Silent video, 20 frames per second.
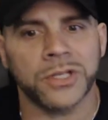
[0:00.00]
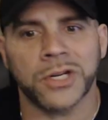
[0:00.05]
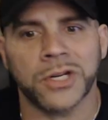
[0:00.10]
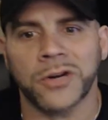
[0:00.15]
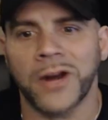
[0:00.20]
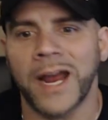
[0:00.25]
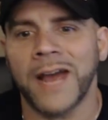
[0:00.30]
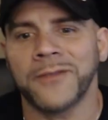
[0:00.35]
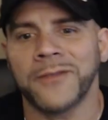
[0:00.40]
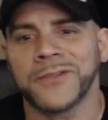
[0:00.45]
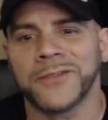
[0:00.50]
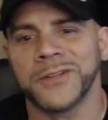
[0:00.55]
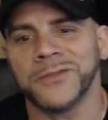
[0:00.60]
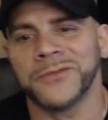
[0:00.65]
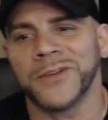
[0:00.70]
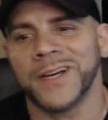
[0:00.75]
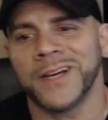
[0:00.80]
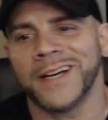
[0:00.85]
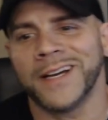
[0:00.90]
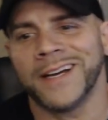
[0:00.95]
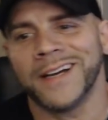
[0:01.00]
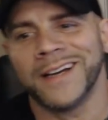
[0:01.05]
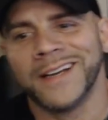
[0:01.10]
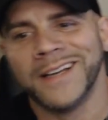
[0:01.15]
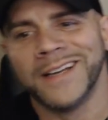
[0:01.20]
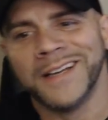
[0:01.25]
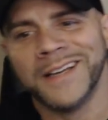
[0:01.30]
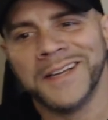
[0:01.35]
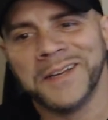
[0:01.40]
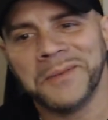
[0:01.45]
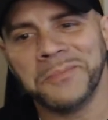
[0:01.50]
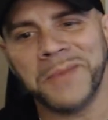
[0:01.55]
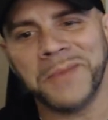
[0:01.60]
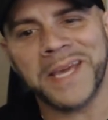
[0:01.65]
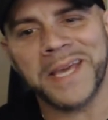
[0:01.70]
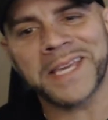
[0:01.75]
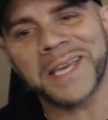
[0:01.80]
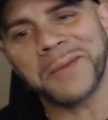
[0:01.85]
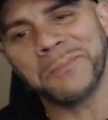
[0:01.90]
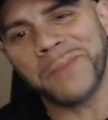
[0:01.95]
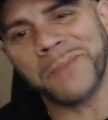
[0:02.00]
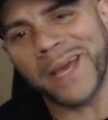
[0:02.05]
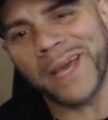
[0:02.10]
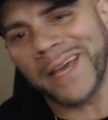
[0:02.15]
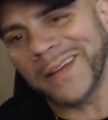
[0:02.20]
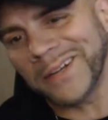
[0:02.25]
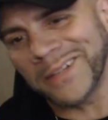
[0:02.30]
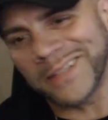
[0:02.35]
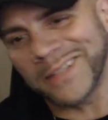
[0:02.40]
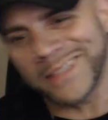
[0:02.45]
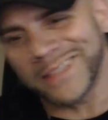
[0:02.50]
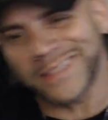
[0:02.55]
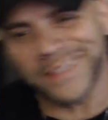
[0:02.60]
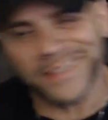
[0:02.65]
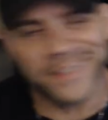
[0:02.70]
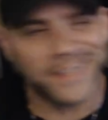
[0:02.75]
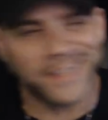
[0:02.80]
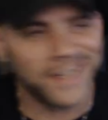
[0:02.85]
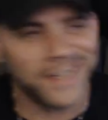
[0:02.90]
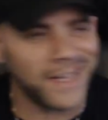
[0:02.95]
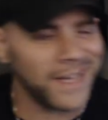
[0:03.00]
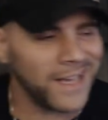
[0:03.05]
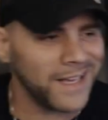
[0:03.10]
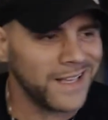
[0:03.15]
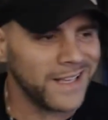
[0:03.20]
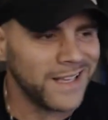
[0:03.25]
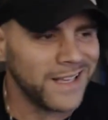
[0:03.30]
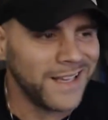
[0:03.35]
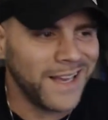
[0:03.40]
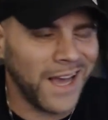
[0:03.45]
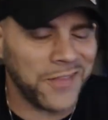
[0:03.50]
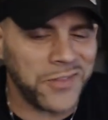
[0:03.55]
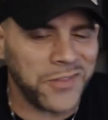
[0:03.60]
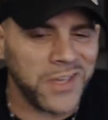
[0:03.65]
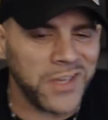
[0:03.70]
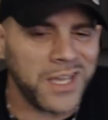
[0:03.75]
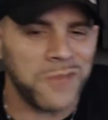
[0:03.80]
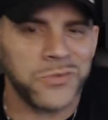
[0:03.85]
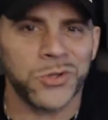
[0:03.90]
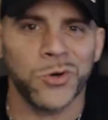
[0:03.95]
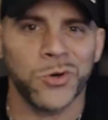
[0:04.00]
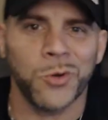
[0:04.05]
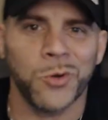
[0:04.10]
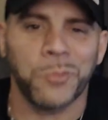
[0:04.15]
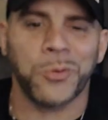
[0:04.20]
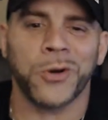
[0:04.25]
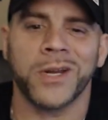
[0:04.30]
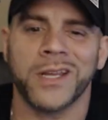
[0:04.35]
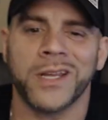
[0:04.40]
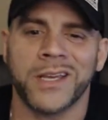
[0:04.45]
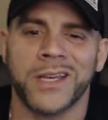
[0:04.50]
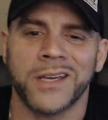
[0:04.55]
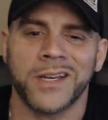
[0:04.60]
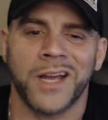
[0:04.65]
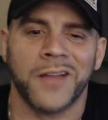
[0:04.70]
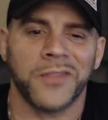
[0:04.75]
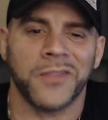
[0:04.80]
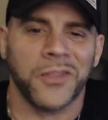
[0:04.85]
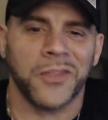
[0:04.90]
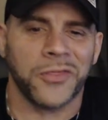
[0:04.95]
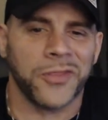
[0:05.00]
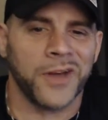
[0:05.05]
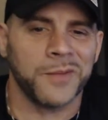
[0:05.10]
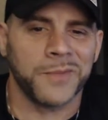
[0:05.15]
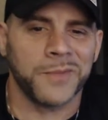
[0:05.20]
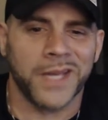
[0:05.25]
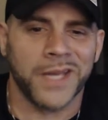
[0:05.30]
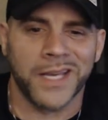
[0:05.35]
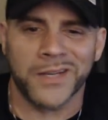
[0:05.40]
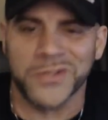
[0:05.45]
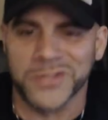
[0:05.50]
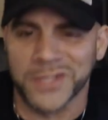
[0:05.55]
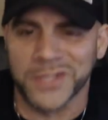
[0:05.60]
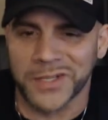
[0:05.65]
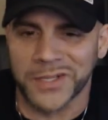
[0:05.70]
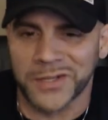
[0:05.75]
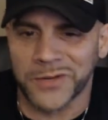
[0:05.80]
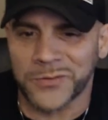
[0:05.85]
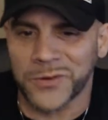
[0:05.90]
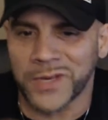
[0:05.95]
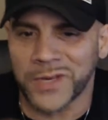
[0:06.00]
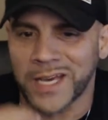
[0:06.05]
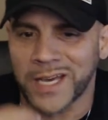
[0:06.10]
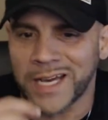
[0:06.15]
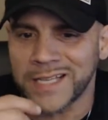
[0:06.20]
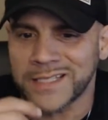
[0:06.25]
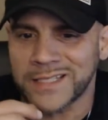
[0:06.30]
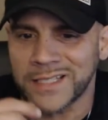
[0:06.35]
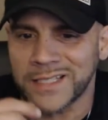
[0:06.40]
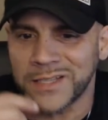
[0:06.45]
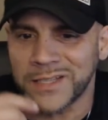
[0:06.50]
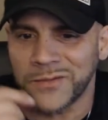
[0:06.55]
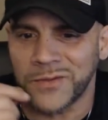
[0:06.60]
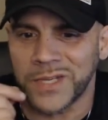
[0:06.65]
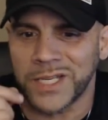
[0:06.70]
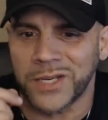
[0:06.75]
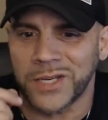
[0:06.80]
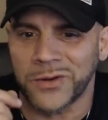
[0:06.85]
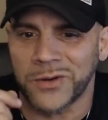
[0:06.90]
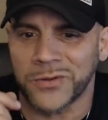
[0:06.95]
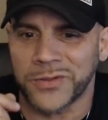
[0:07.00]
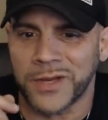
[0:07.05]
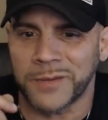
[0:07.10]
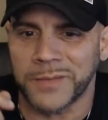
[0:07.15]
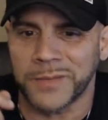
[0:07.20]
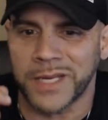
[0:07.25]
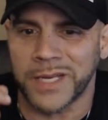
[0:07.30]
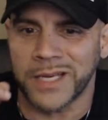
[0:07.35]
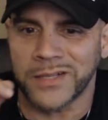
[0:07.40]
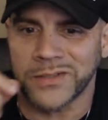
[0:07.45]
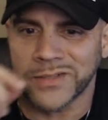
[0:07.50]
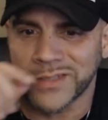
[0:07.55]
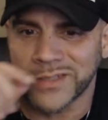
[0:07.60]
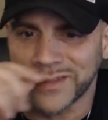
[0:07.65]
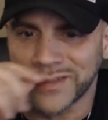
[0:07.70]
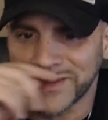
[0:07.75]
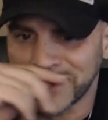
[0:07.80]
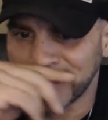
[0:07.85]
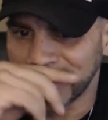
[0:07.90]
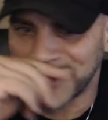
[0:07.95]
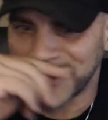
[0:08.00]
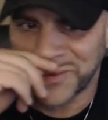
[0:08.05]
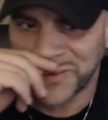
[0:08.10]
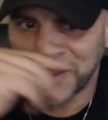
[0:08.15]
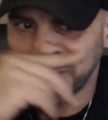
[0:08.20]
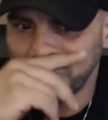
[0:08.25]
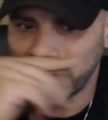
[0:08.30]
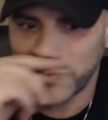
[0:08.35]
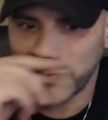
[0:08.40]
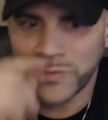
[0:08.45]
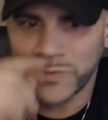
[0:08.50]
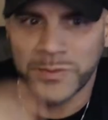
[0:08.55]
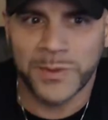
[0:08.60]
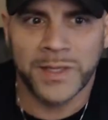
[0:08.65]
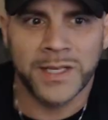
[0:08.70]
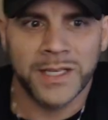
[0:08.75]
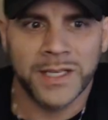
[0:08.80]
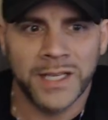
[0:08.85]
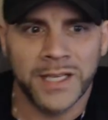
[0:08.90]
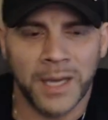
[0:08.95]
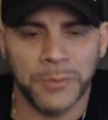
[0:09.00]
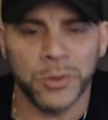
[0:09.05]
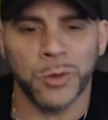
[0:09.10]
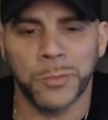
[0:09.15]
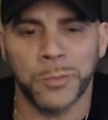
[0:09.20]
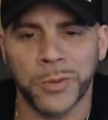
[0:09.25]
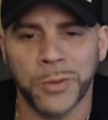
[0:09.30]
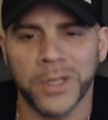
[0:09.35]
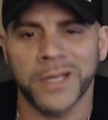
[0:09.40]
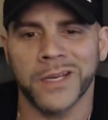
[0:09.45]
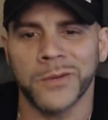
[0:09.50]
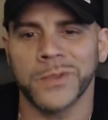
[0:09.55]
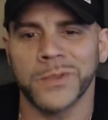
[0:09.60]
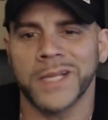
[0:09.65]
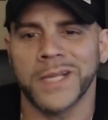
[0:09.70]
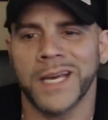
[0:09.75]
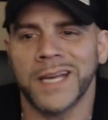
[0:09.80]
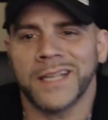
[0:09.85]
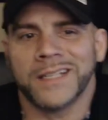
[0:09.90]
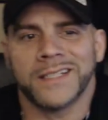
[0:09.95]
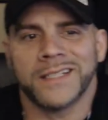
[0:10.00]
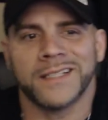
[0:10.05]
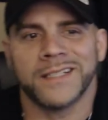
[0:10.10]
the craft of uh, making banners, and I think I'm doing pretty good on the thumbnails, though. If you guys see the video thumbnails, I'm doing pretty good with that.